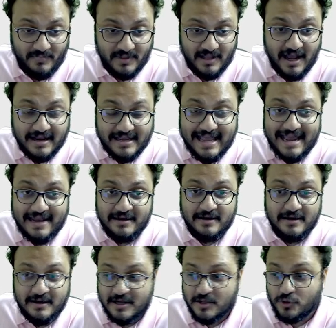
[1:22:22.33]
Again,
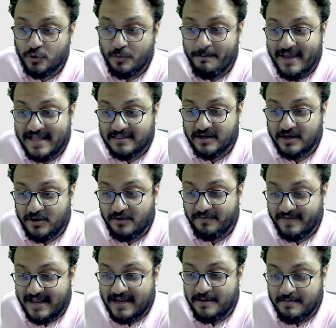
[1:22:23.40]
through method of
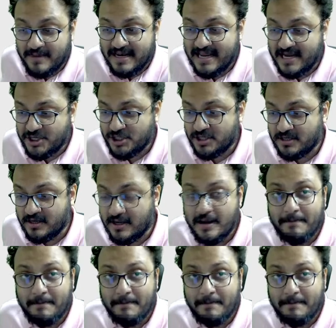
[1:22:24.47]
elimination.